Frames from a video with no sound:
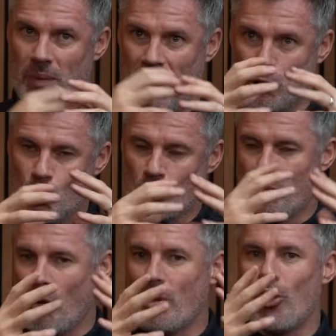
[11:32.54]
I sort of
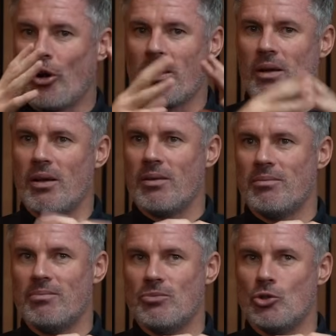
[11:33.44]
probably got it
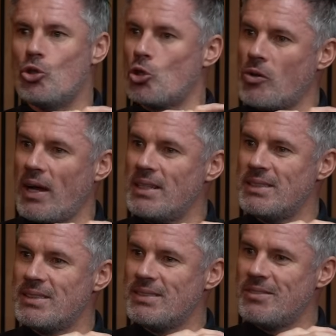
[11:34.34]
just
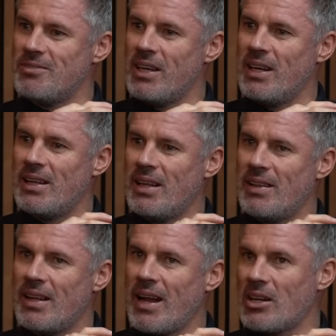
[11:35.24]
right, really, in
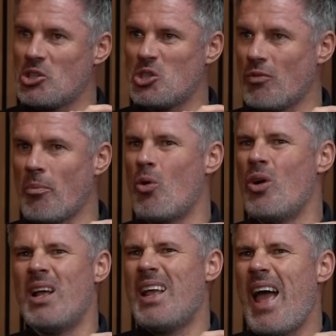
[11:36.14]
the analysis of it. But
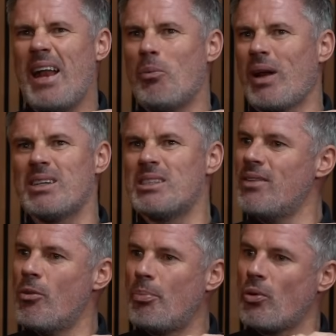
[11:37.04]
anyone else at
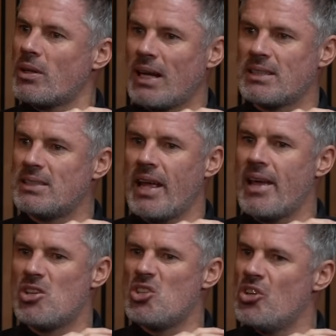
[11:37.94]
Liverpool at that
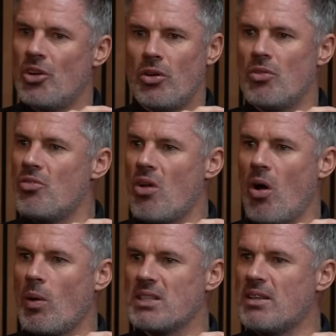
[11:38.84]
stage,
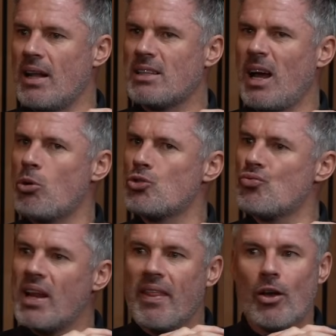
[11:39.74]
no, I didn't. I wasn't
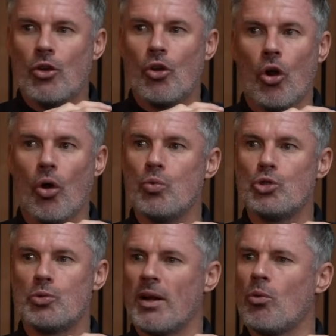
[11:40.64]
really that
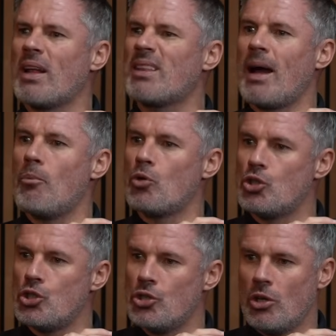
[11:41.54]
close to anyone who had that
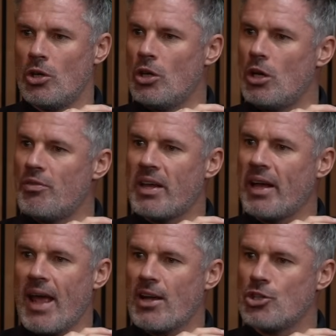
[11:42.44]
much of a
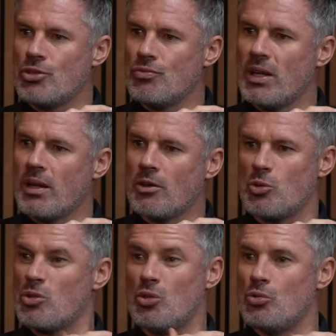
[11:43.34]
connection, really, because it
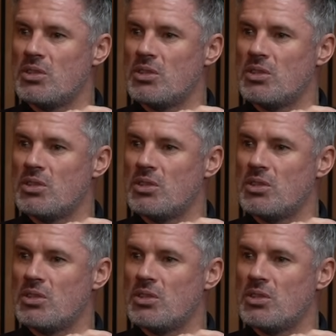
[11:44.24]
was a new